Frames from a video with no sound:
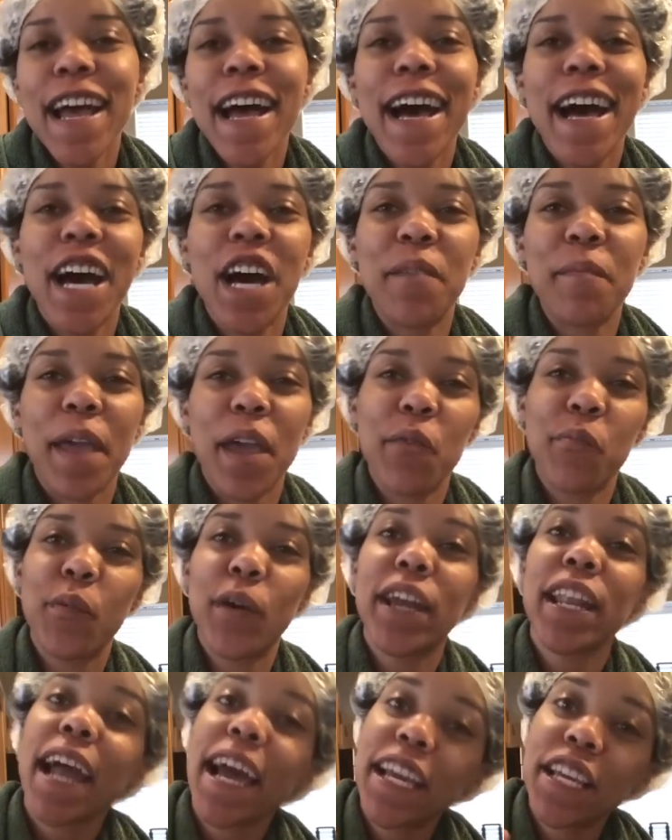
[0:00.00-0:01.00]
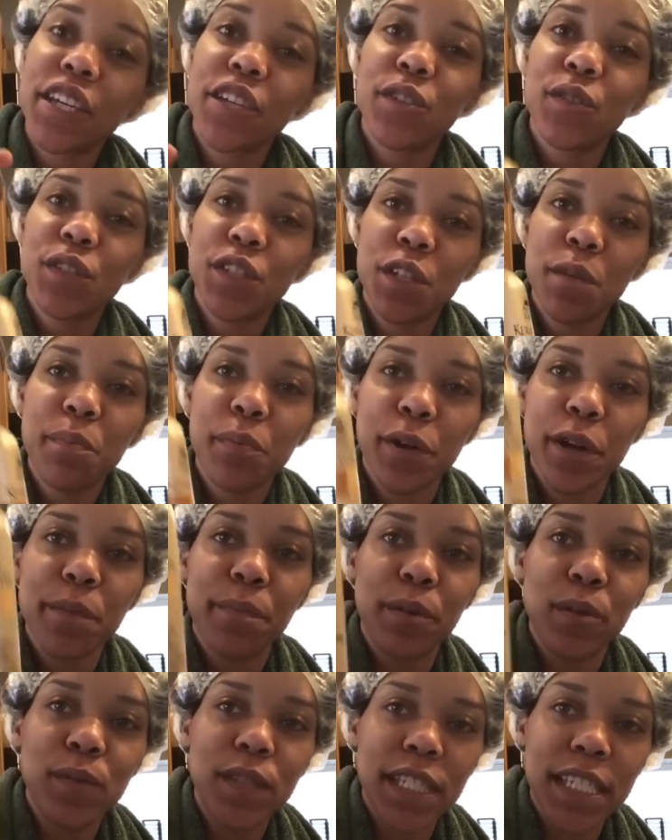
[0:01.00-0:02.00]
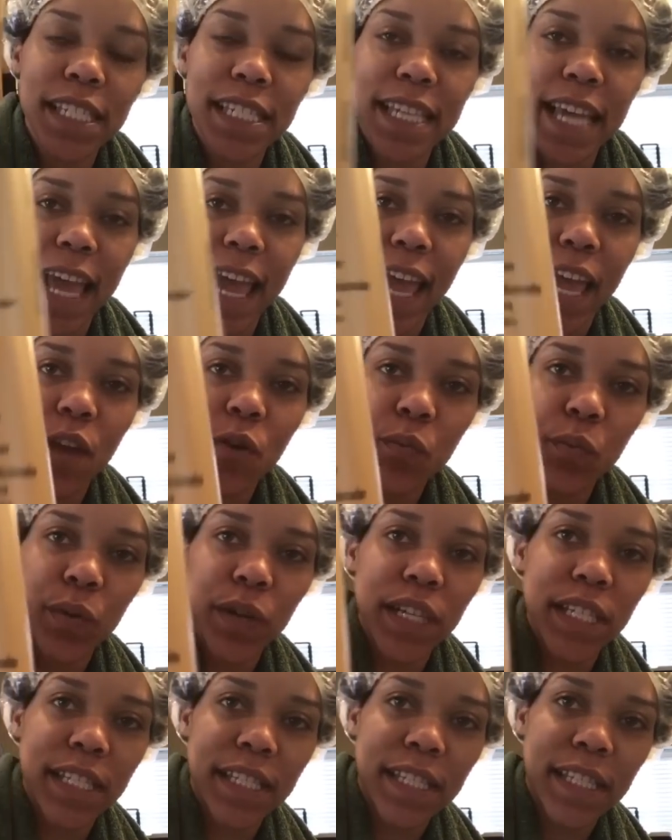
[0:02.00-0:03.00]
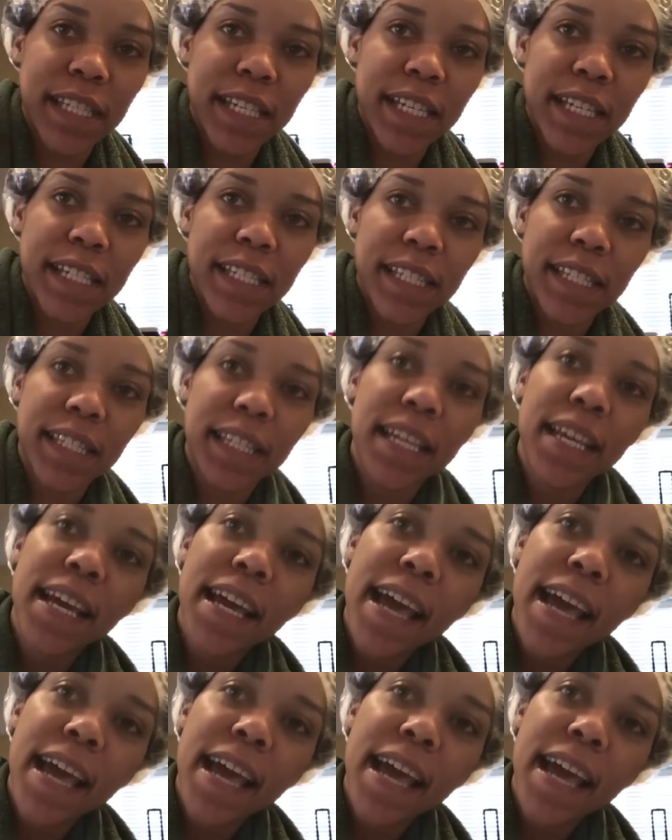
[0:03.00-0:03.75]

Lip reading: And what I used to pre-poo today was this